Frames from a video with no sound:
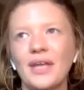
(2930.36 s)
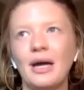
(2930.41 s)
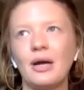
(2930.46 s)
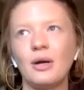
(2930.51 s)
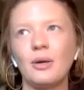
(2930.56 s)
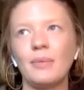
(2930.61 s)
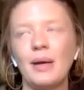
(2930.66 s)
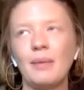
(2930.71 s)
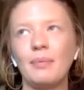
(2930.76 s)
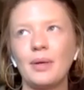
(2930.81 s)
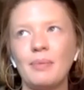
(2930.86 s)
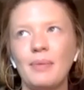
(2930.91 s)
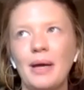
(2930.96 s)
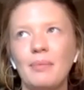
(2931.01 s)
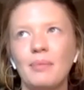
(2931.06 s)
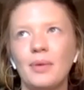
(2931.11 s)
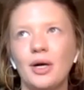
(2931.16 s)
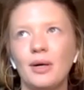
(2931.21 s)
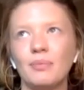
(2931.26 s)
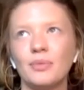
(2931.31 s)
remember my
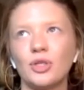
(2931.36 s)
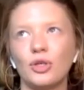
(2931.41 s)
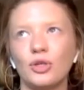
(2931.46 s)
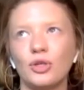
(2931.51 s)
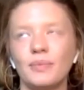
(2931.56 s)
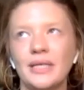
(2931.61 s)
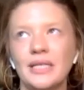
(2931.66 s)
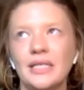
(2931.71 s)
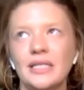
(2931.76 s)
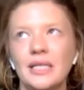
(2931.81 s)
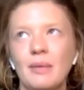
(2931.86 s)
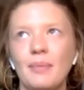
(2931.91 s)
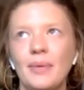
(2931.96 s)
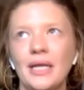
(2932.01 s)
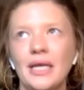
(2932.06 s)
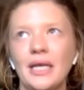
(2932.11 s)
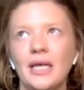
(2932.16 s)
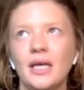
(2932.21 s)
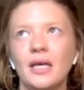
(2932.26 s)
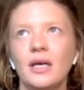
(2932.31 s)
mom told me
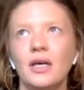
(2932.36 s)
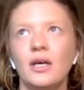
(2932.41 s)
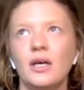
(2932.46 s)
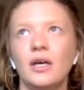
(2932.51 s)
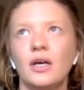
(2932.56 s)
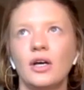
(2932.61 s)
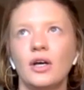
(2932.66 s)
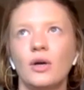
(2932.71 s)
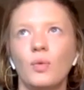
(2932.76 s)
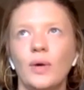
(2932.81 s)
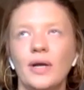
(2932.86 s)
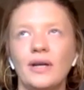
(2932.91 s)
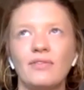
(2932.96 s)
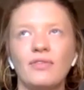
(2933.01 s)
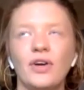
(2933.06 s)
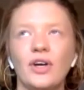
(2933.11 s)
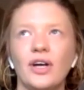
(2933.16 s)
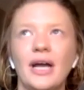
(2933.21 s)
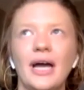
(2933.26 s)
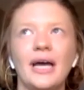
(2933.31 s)
one of
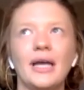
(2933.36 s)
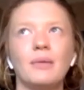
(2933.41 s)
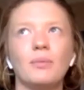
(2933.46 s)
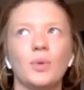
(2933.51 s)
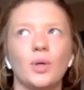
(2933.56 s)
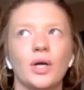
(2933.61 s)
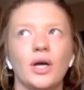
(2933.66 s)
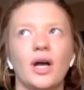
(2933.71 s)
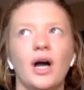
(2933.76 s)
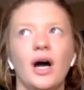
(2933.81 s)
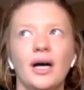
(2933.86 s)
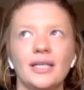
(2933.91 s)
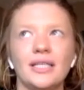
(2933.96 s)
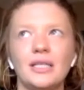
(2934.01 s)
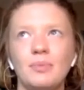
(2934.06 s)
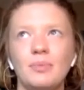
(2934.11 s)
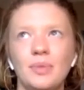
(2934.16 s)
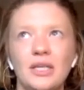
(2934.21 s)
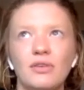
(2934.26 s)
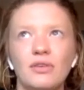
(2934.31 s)
her kind of more
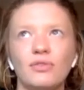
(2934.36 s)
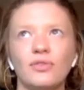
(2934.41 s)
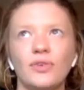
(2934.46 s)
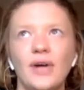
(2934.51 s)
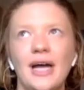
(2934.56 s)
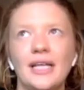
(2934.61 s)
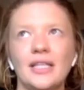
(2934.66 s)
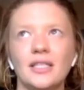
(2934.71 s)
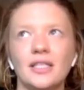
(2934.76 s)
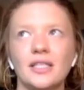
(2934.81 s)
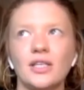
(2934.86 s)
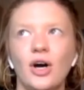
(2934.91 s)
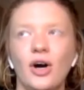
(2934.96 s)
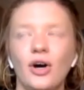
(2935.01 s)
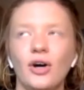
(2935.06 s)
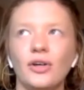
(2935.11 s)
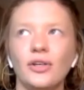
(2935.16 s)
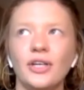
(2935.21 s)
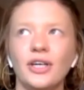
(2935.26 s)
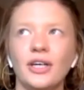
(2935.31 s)
gossipy friends
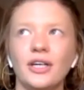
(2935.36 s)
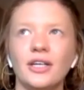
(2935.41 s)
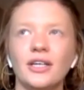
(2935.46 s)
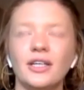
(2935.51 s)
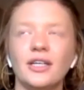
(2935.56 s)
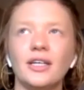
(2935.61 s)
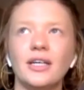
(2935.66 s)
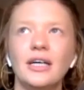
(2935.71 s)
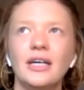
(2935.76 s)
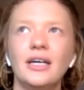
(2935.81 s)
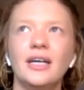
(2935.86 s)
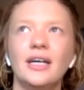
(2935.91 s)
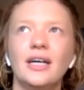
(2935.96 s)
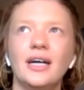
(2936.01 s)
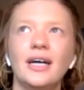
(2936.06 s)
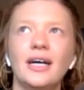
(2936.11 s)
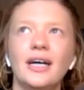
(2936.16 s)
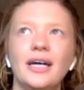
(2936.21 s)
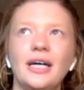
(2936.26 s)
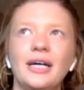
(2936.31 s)
called her
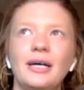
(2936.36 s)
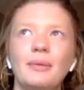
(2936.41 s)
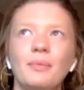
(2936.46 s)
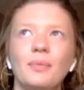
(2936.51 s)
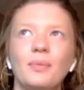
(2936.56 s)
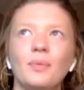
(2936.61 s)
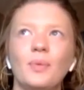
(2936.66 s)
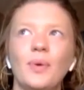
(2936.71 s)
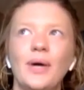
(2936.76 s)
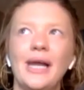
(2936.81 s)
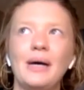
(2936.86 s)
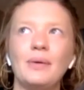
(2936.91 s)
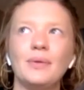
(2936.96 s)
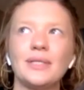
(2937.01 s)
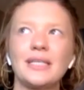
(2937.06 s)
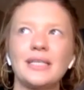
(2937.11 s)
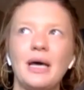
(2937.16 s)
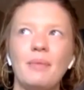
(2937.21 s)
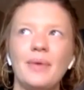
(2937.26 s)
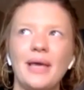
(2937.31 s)
when I
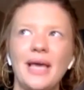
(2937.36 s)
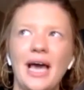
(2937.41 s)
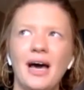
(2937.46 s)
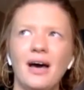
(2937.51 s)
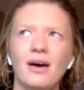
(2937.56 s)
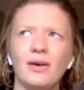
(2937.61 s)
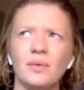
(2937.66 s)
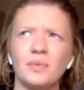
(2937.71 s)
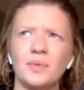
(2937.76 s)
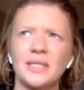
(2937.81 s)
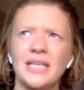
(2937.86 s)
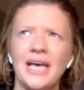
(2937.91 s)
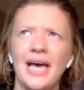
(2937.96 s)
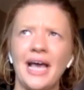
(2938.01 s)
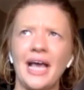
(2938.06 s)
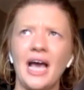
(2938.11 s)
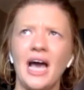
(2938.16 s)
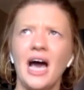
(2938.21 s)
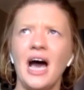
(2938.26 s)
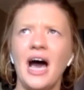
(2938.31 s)
was coming out and was
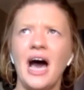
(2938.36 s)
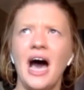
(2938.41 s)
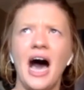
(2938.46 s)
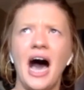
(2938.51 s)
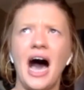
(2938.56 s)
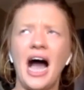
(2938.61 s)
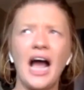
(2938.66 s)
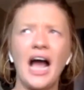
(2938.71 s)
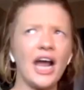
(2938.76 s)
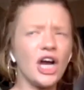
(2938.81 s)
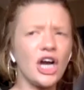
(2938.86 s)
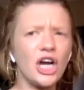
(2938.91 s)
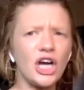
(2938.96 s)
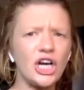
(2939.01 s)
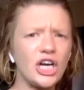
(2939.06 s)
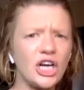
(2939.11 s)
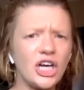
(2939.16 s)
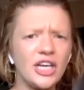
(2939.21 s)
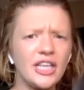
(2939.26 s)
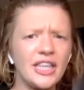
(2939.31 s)
like, I
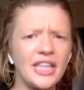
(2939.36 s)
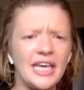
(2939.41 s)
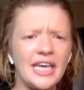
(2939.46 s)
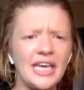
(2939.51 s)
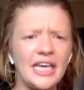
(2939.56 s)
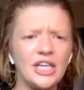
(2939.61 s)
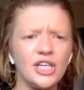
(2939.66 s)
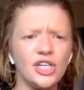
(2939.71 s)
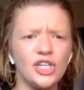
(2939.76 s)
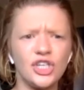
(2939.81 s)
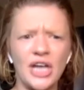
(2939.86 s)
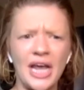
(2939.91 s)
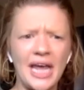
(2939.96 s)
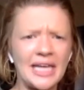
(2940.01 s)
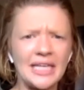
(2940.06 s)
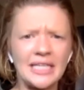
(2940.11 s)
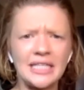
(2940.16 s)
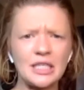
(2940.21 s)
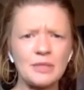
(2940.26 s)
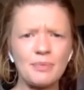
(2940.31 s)
heard that
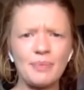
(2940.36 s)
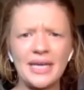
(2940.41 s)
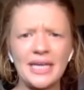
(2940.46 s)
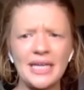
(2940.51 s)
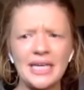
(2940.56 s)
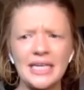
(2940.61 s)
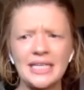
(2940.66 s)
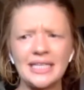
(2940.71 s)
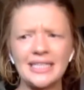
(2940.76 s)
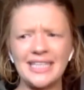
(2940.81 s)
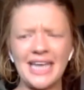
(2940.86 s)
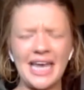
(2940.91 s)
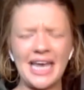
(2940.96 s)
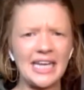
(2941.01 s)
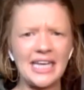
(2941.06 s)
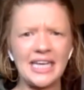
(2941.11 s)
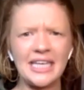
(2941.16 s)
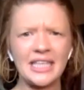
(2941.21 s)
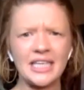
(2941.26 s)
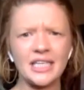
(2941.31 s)
Jane's been
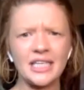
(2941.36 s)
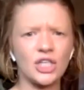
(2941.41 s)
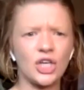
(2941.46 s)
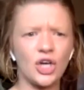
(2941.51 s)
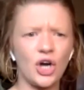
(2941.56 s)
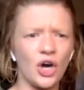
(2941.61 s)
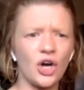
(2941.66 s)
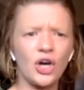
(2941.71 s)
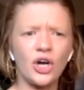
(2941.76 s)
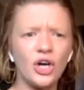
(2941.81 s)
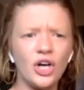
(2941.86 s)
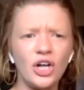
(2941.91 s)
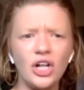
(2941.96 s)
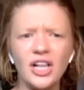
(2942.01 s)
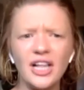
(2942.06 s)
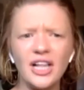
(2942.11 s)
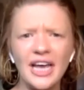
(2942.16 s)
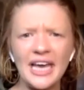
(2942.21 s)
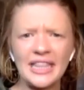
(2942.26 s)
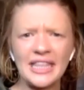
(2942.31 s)
dating this
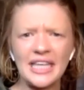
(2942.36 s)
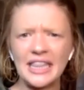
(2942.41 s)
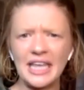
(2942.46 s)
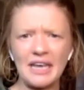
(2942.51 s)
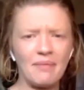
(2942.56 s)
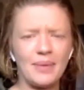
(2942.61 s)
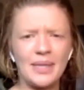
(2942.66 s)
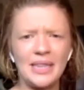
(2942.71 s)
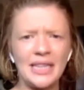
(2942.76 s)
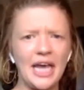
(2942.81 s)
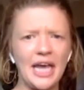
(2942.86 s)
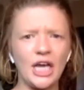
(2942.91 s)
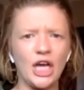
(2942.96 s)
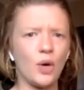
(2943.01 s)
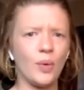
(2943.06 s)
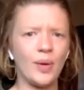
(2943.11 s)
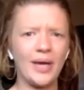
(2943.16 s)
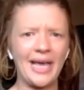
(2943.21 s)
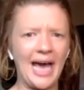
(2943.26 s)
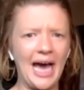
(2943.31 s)
girl and that they've been like
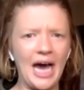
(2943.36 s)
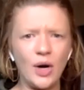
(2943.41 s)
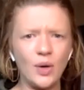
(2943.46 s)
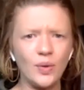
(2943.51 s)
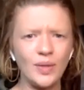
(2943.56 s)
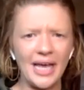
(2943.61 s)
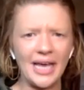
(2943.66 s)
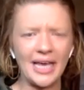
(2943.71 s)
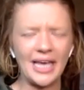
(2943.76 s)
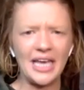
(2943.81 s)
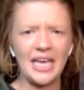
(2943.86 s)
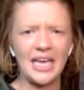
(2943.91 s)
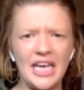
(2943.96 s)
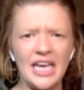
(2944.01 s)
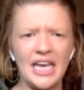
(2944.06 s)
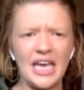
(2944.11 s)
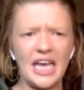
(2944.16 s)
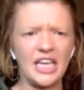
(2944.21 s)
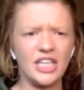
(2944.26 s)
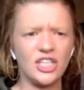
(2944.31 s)
going out. Like,
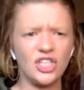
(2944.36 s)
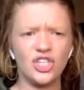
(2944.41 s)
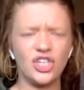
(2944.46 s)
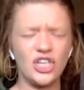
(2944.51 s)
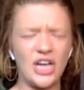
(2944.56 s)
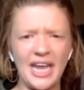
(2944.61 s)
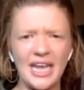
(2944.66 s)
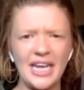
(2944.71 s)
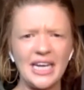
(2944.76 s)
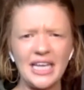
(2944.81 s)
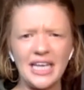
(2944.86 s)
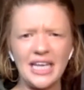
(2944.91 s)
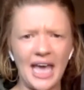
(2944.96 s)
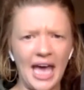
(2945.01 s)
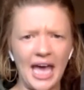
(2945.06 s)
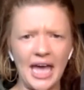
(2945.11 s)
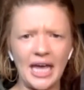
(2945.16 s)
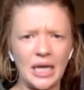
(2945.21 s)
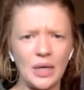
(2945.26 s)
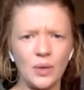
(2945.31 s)
is Jane
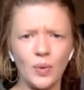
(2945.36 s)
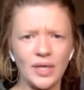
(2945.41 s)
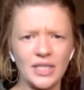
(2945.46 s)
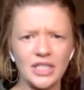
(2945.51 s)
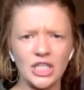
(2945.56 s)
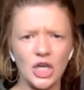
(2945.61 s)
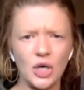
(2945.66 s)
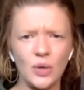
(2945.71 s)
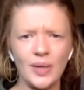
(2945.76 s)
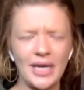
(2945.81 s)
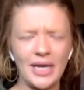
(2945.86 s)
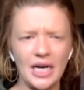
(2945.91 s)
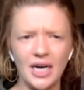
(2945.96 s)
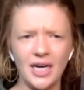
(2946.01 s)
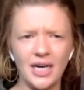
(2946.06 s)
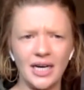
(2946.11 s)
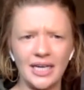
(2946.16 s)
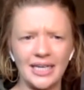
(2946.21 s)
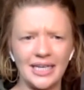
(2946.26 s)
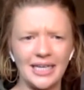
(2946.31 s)
gay? What's going
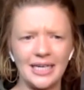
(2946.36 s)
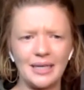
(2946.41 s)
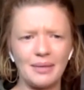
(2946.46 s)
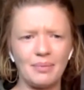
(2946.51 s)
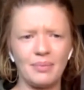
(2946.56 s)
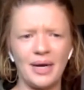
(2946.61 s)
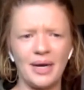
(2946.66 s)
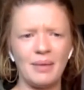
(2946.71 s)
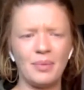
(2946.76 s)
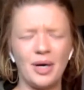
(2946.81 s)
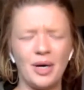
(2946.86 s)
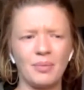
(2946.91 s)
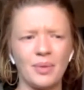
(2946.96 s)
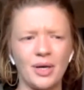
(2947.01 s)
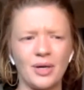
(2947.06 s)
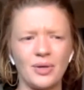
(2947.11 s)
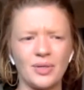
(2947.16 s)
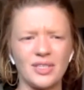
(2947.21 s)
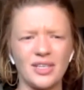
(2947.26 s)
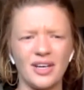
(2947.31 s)
on? And my mom
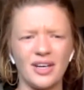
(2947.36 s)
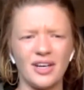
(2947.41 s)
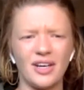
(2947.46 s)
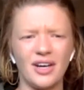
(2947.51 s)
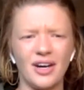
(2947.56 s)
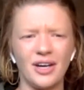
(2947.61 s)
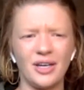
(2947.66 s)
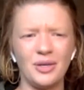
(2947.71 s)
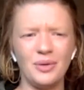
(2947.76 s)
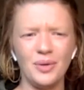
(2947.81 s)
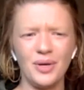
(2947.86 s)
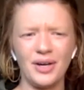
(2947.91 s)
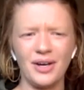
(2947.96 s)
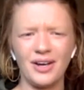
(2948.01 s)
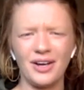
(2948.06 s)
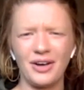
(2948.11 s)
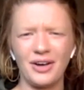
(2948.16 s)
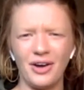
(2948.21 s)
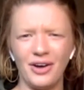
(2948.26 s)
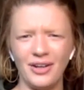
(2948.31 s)
goes, are you
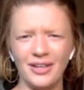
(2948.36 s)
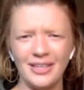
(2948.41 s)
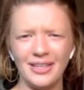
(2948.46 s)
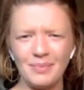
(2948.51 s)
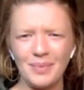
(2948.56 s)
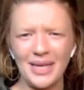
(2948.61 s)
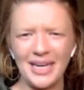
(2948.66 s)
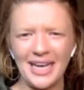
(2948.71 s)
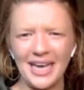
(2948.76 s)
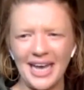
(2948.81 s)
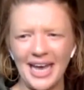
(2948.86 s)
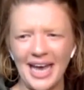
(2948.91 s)
calling me to